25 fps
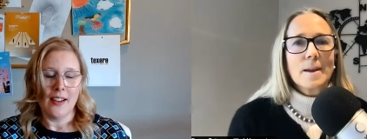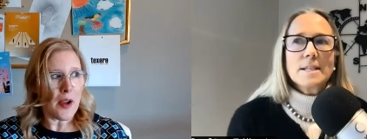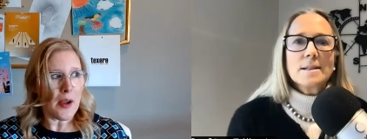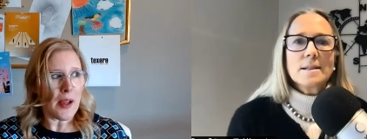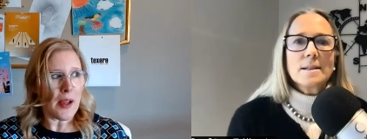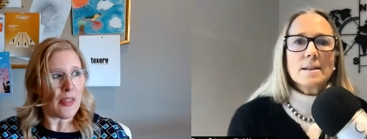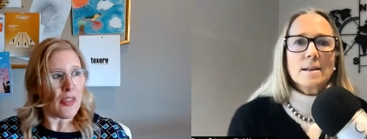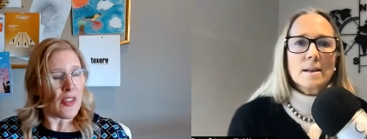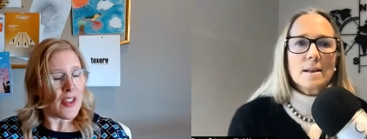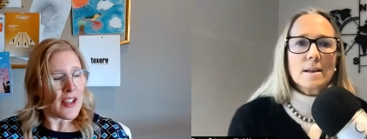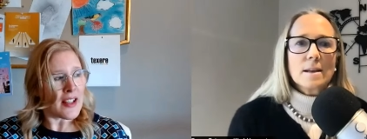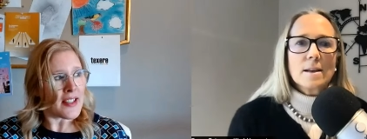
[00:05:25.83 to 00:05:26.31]

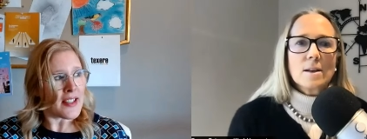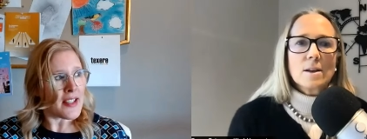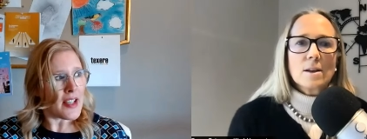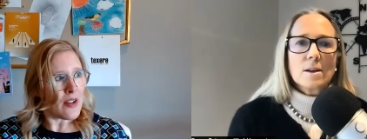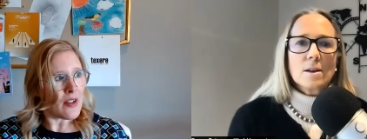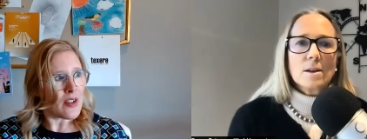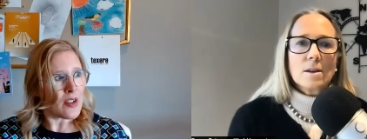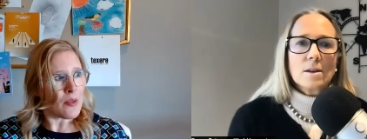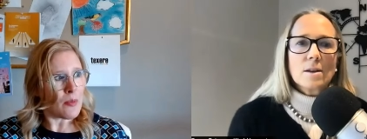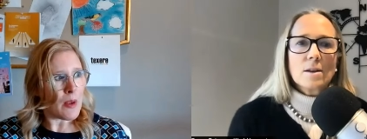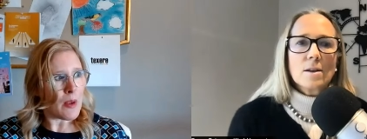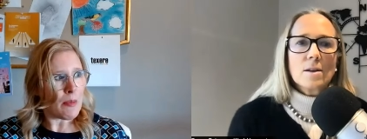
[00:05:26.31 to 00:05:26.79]
Speaker 1: Uh, I think
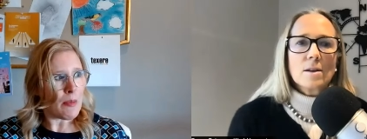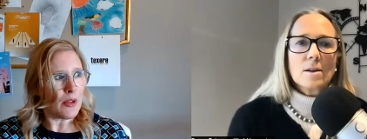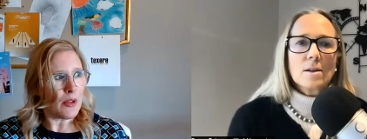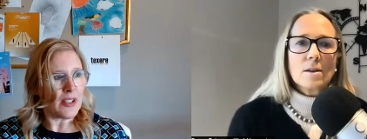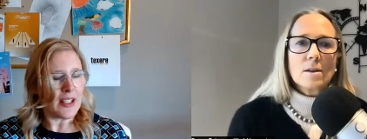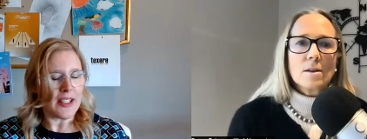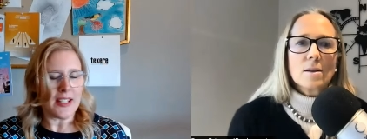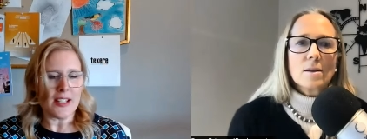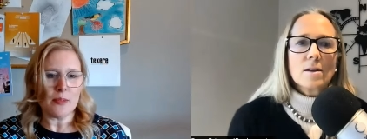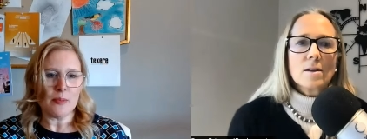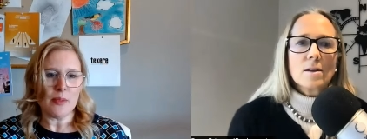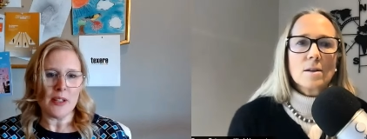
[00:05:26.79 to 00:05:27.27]

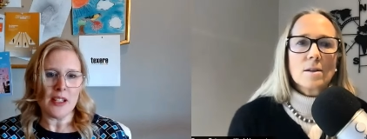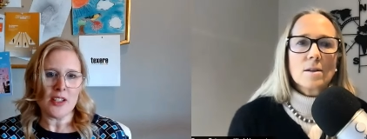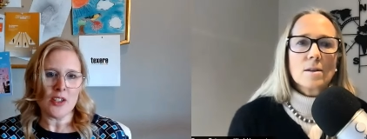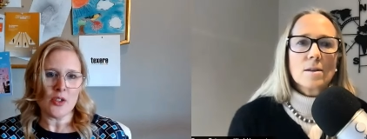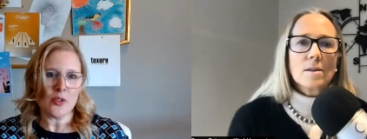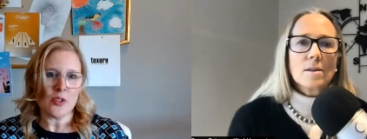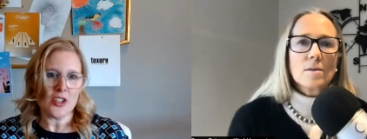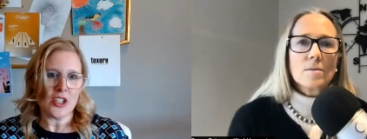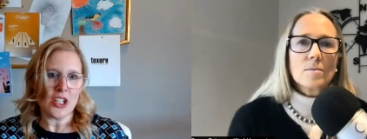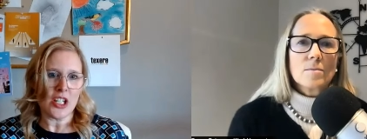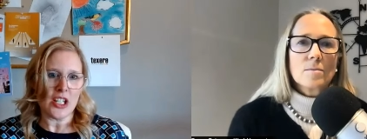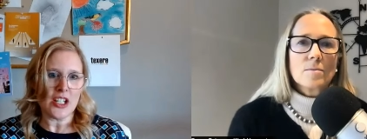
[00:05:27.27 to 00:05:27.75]
salespeople need to be
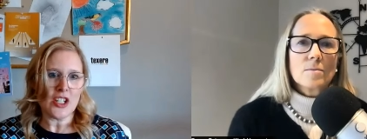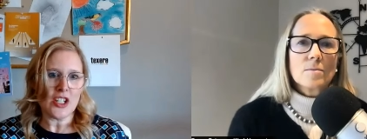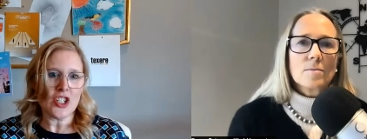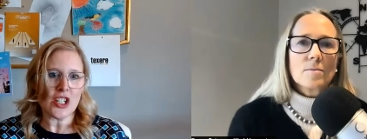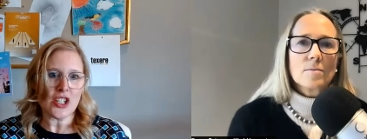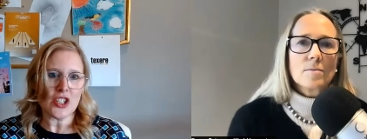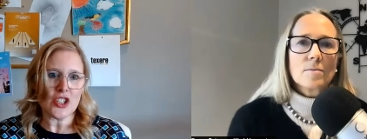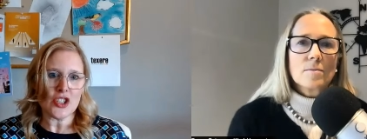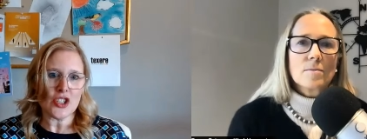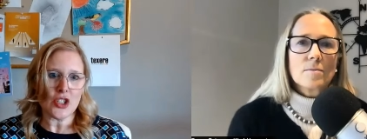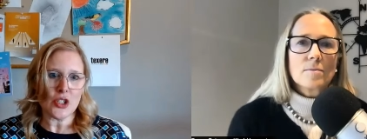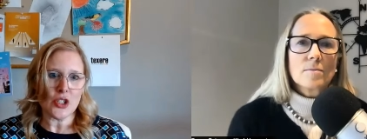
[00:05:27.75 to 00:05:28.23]

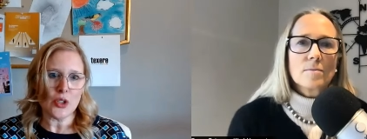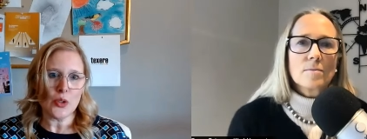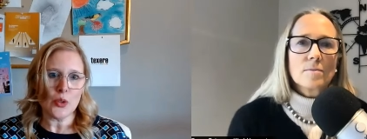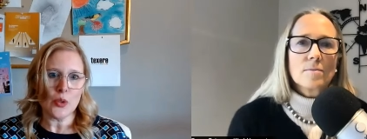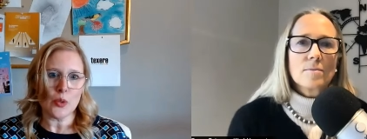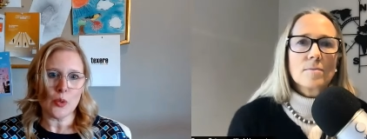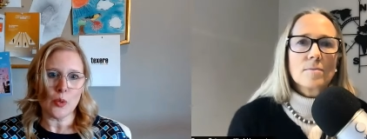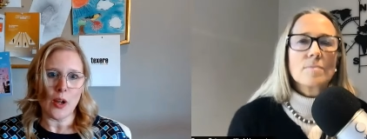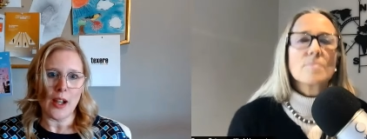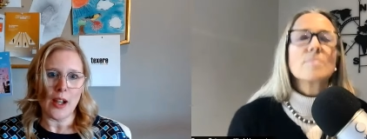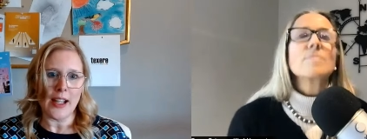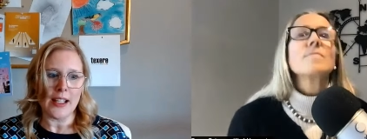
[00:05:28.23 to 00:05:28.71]
strategic
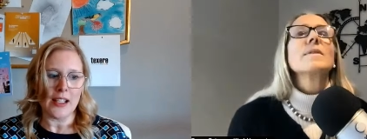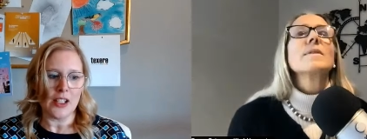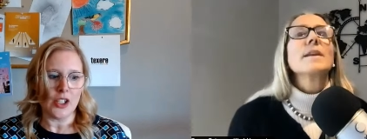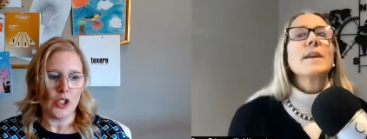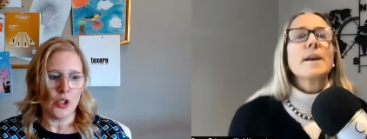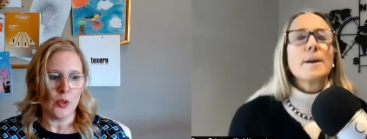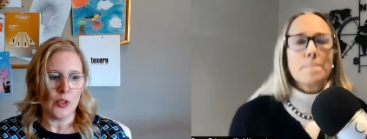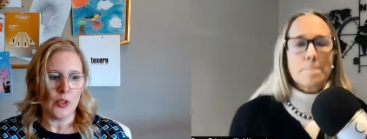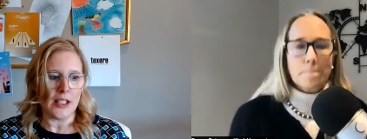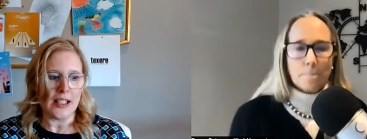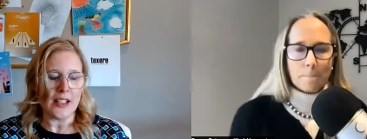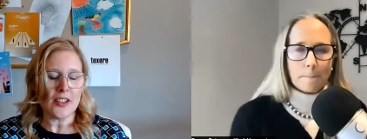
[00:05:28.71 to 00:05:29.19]
too, right?
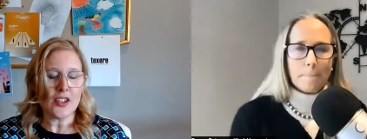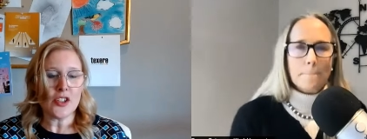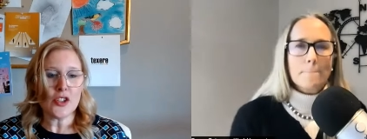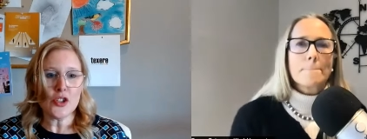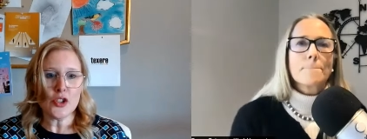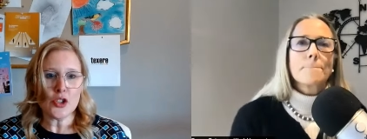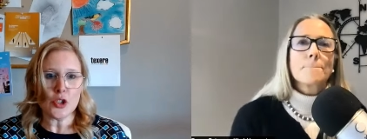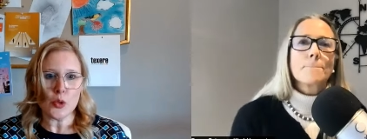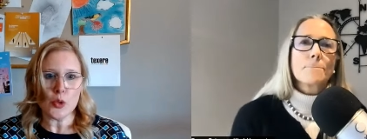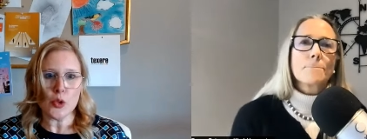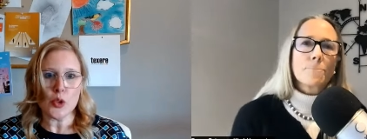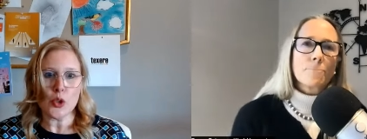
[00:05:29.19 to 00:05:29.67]
You need
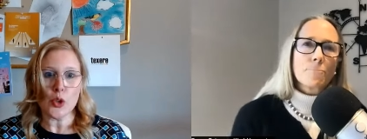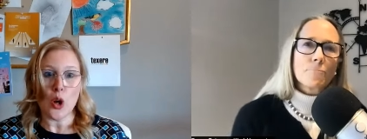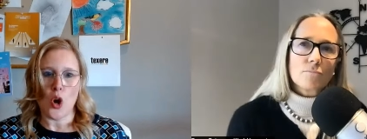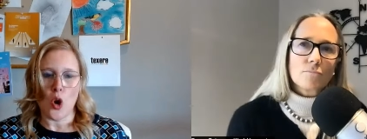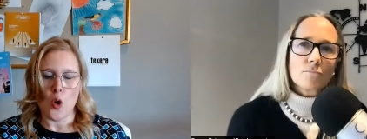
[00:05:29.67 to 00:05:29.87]
to do your